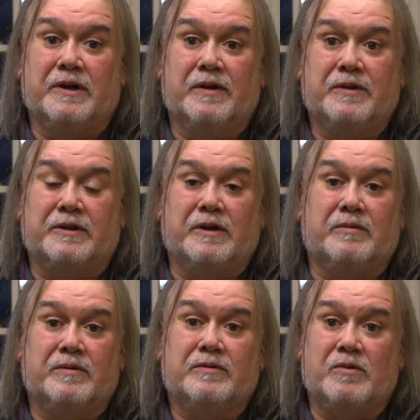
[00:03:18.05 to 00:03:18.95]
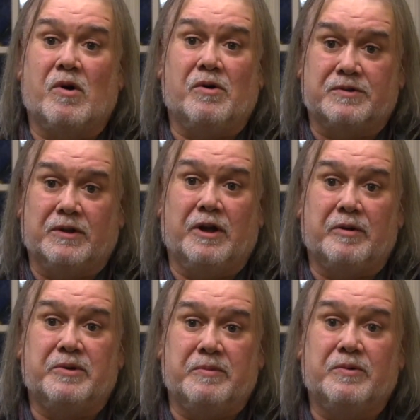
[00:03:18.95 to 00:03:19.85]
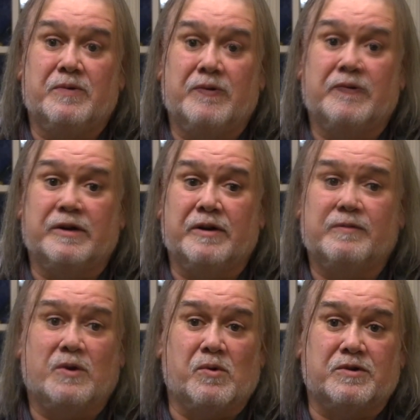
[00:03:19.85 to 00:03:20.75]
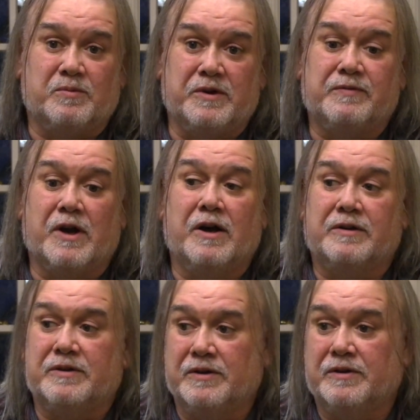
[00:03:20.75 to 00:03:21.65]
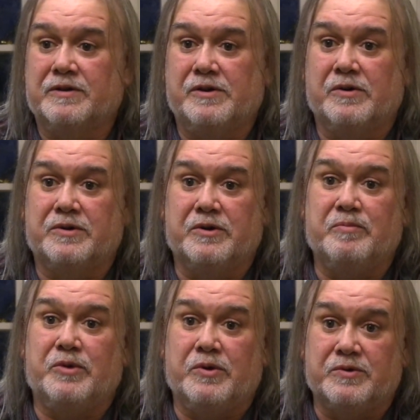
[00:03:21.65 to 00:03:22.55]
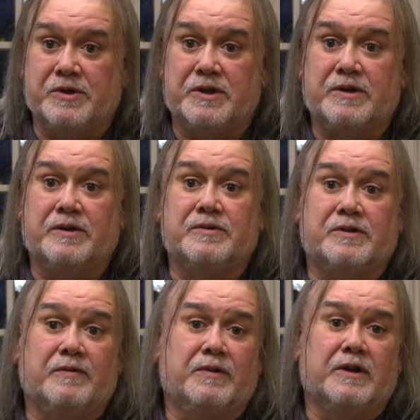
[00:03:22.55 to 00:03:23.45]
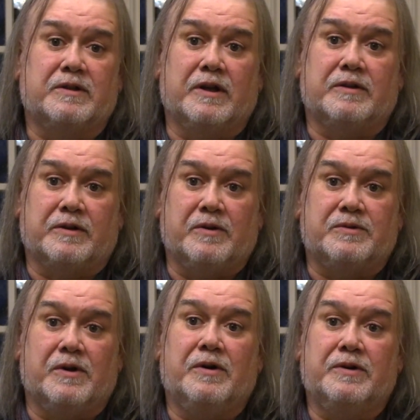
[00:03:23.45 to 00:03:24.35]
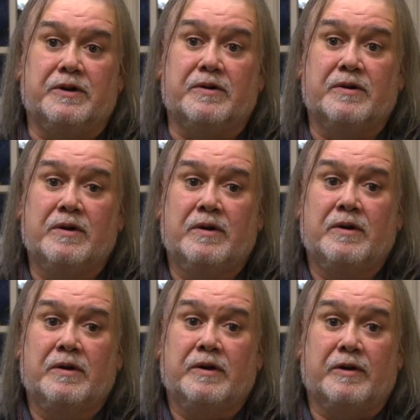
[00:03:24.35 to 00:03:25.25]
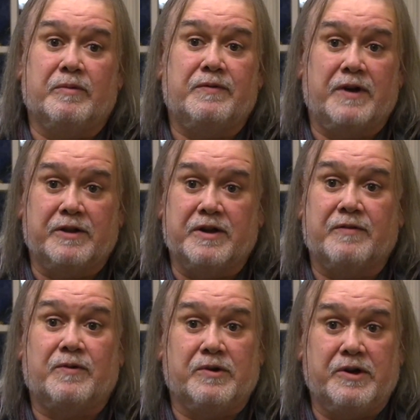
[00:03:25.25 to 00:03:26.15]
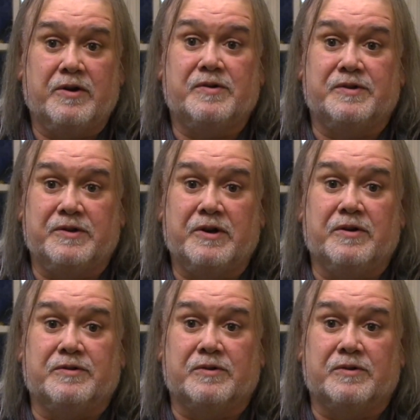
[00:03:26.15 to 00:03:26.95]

I think that draws a lot of people. And of course, we've got good music and stuff like that goes on here. And we've had that for years and years.